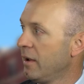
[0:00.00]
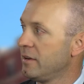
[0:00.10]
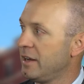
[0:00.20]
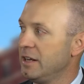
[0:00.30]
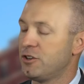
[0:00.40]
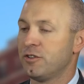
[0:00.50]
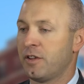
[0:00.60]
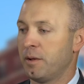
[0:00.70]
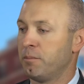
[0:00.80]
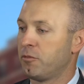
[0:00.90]
teaches
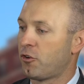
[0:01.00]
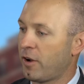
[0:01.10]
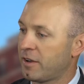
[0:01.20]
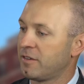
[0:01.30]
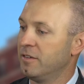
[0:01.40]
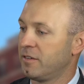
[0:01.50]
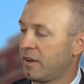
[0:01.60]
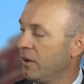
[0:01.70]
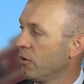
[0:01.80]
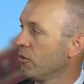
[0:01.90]
them tricks and
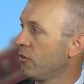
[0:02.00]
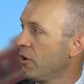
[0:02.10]
skills to